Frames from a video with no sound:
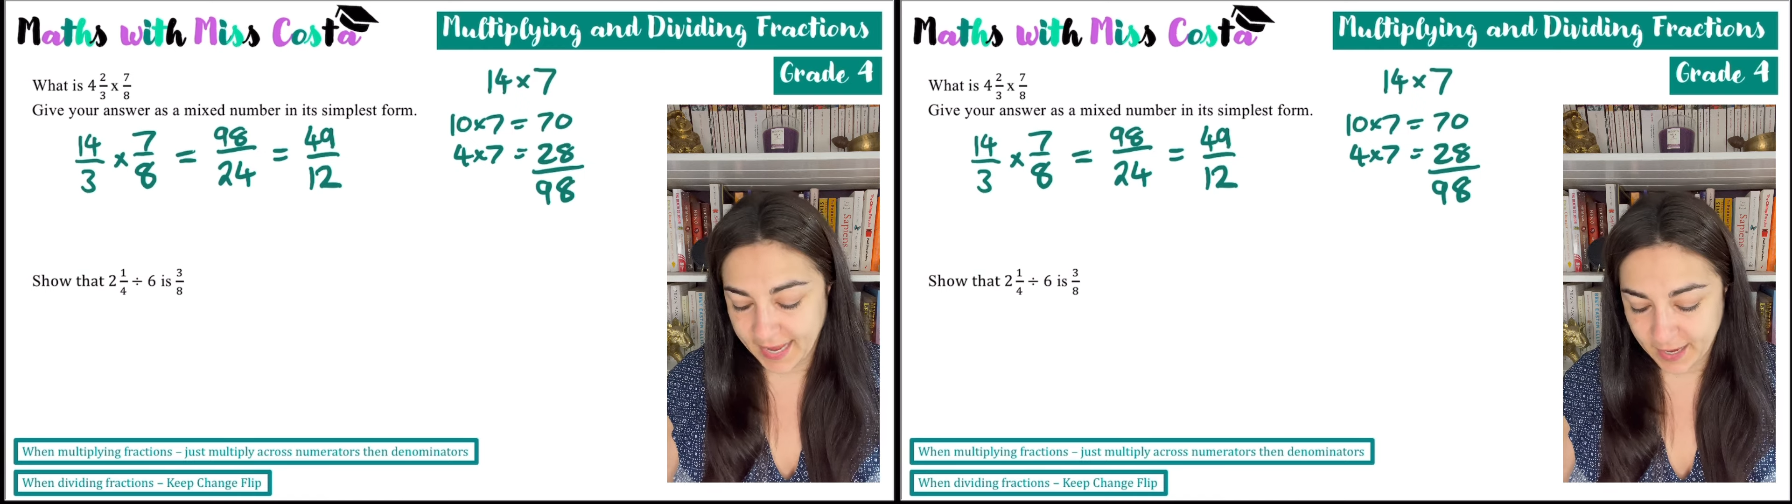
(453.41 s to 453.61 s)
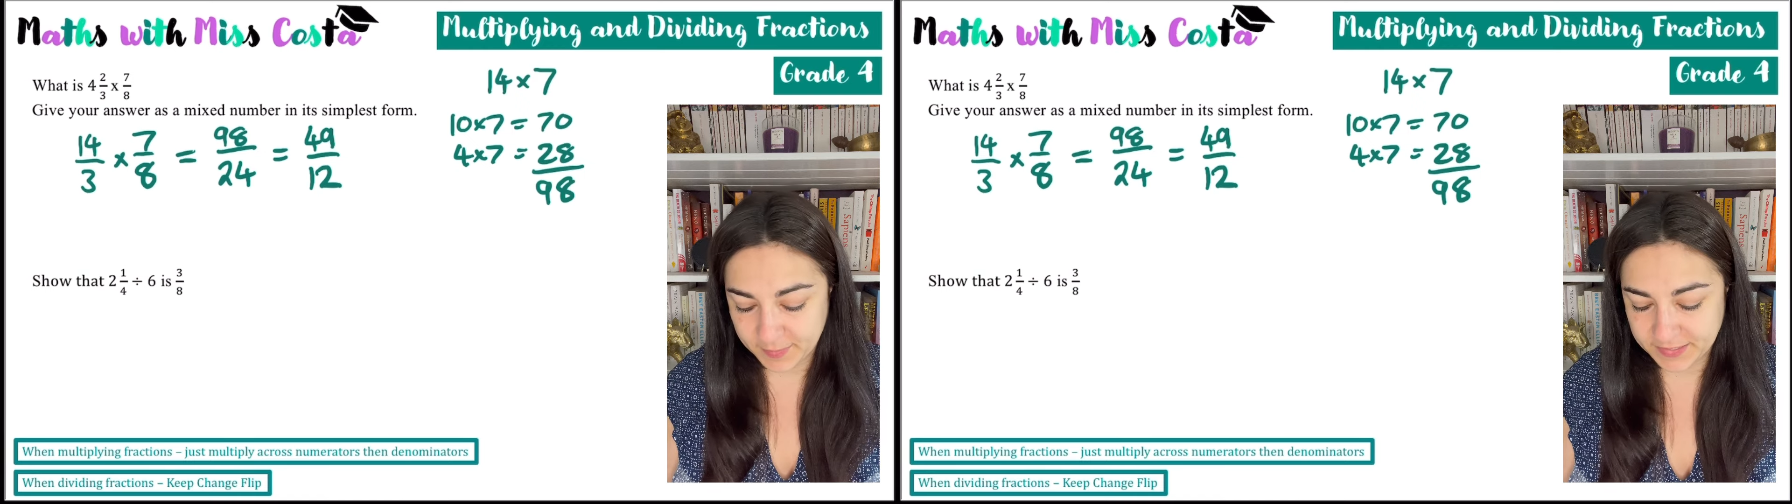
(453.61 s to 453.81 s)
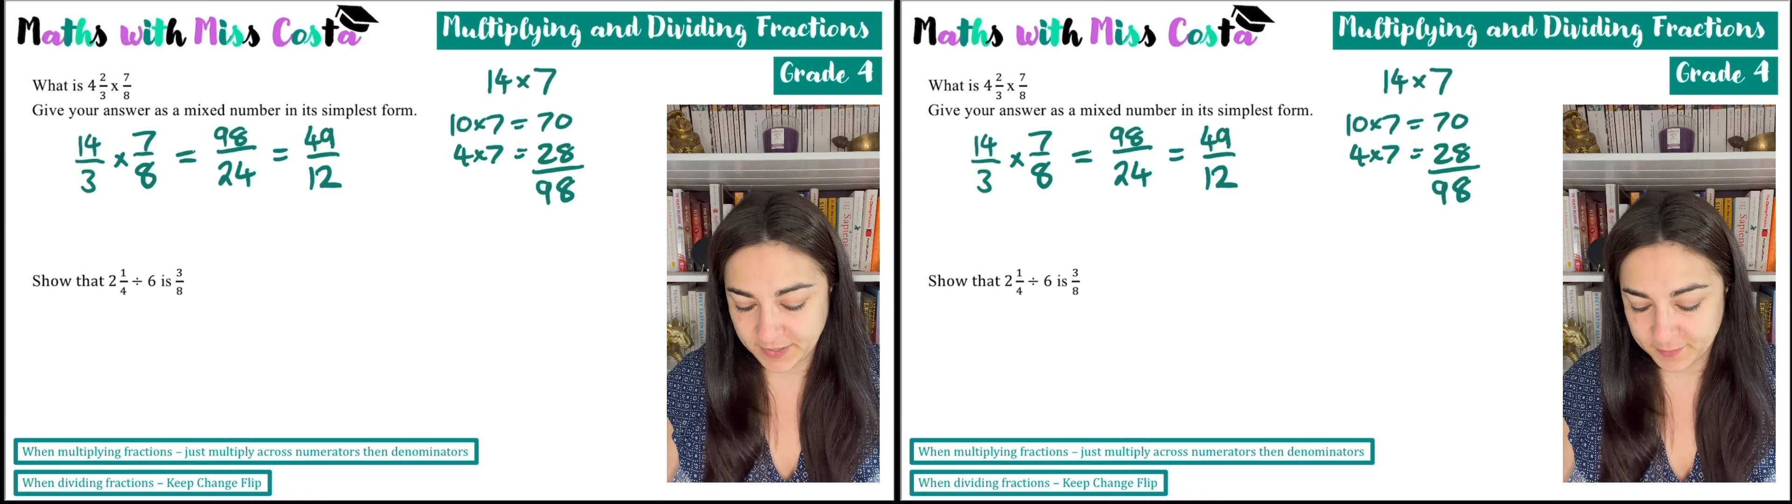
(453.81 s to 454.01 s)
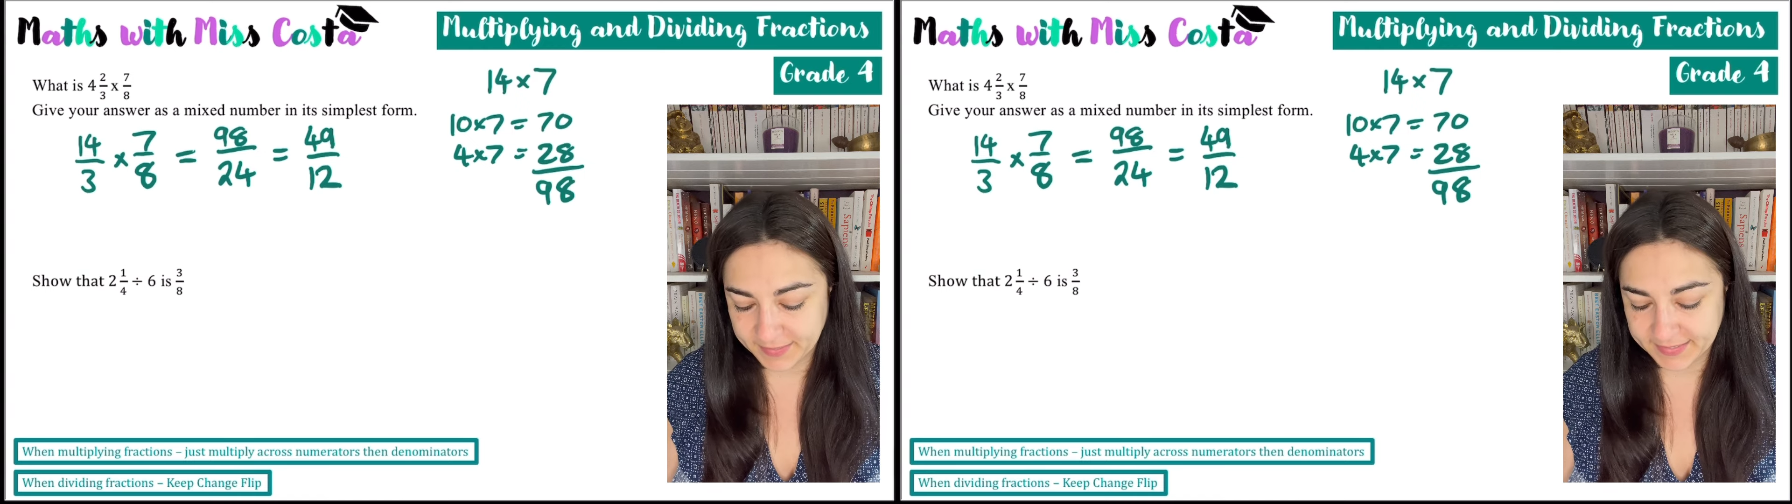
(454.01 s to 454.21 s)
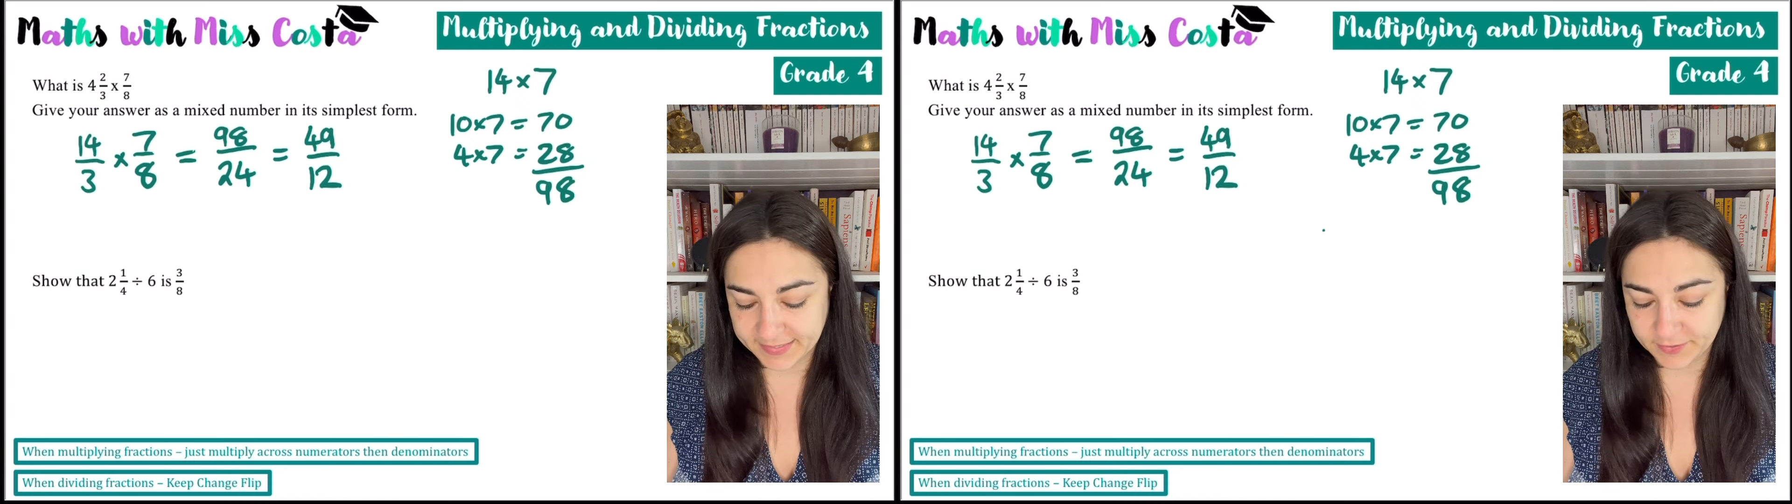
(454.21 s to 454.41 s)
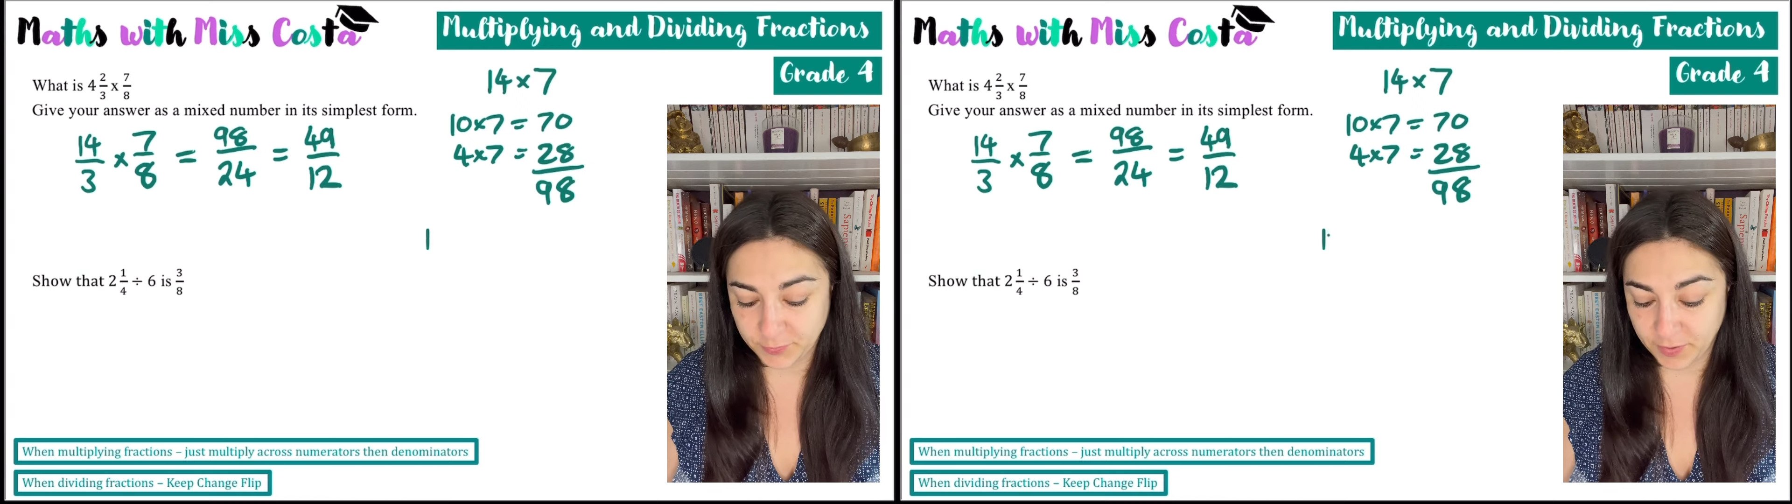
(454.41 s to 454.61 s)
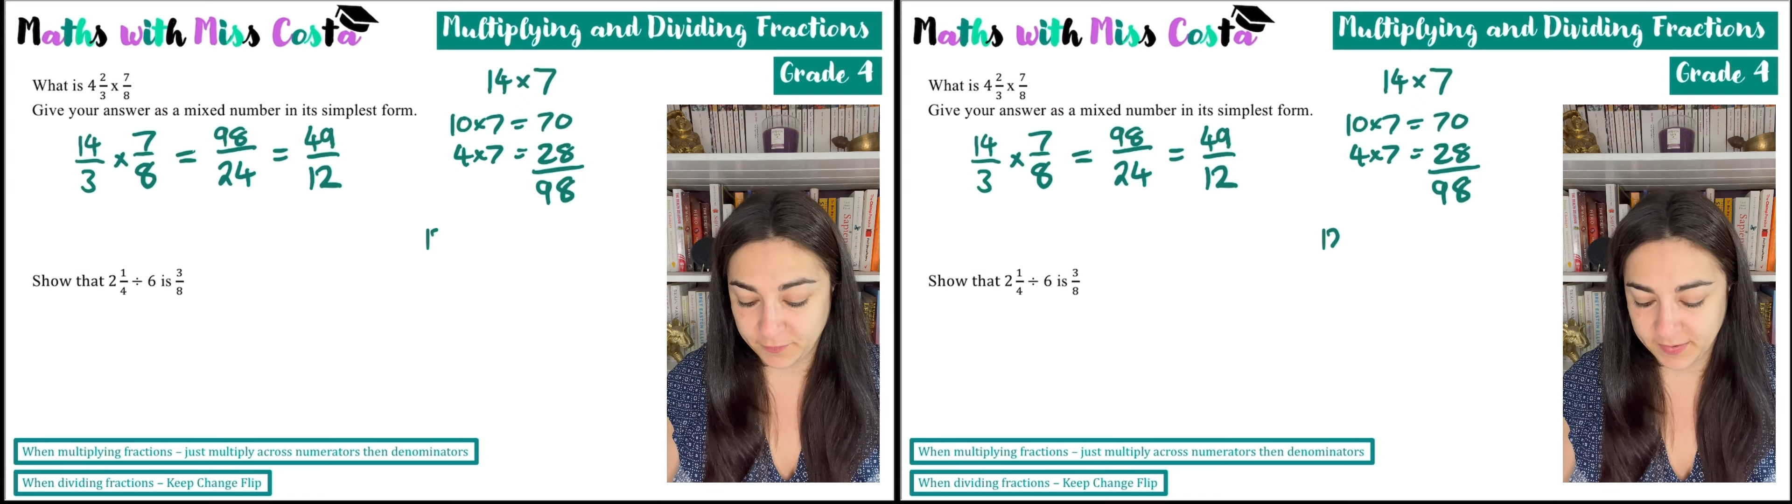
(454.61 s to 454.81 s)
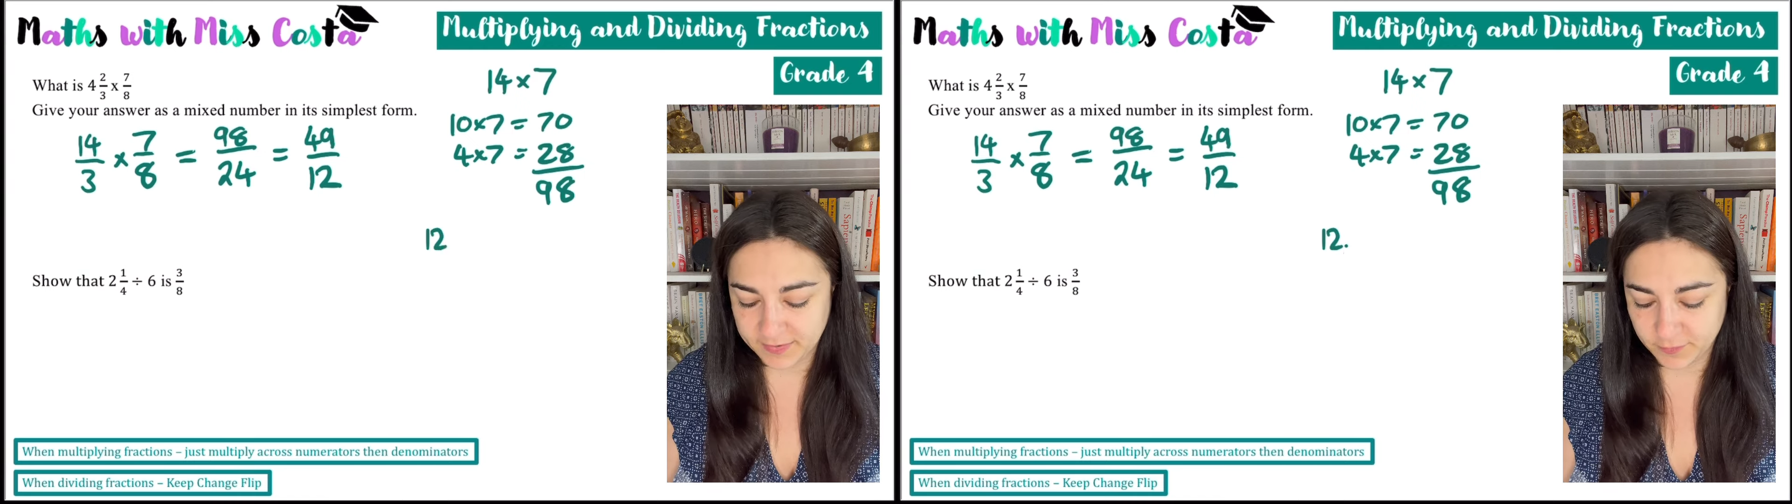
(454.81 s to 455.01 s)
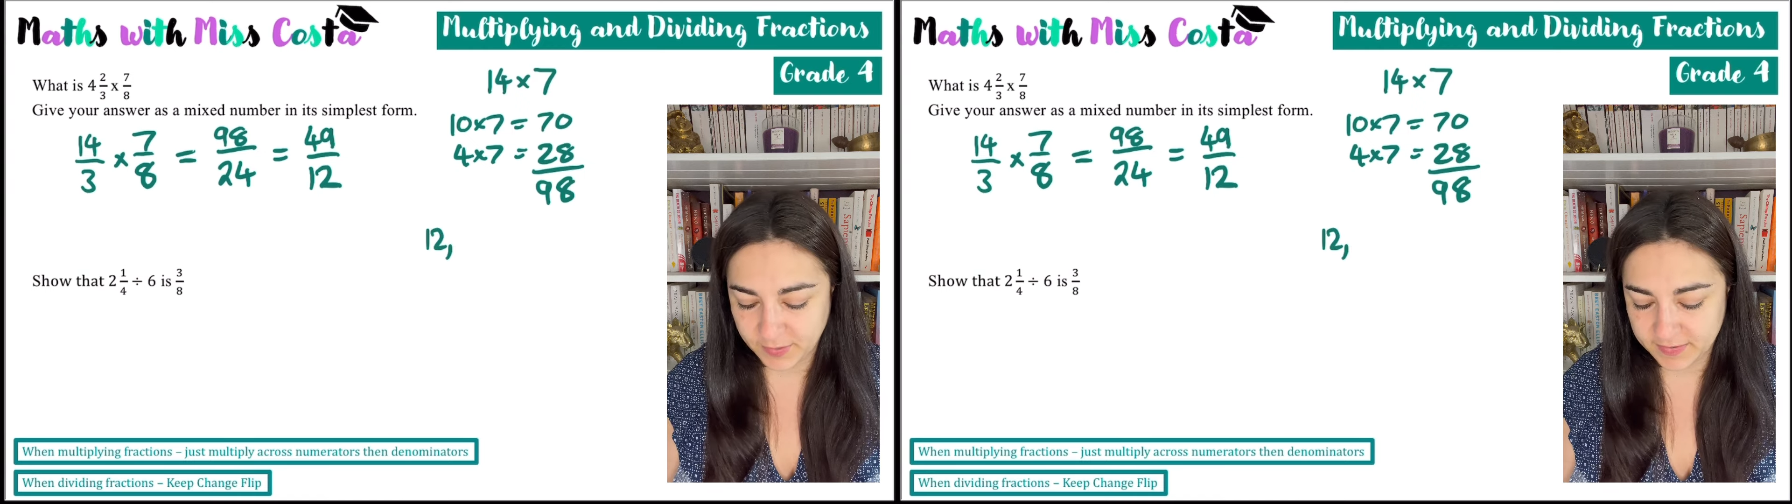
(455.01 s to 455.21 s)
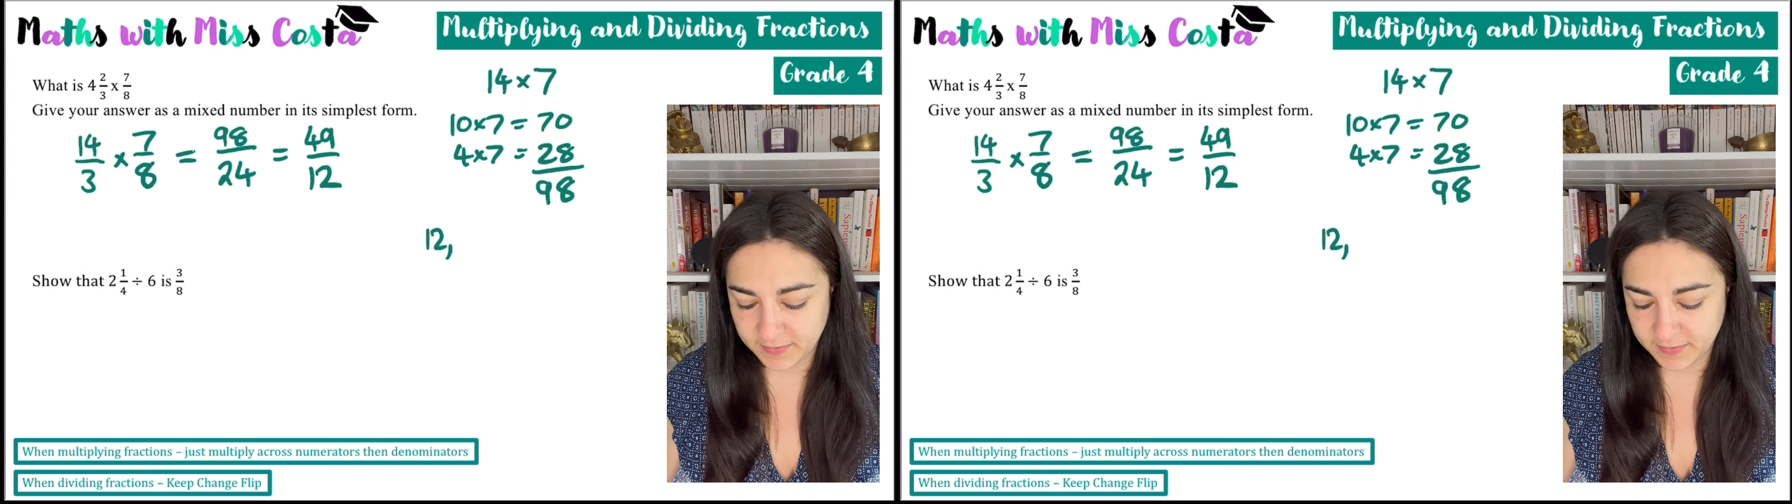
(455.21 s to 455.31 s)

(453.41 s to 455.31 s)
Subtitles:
how many times does 12 fit into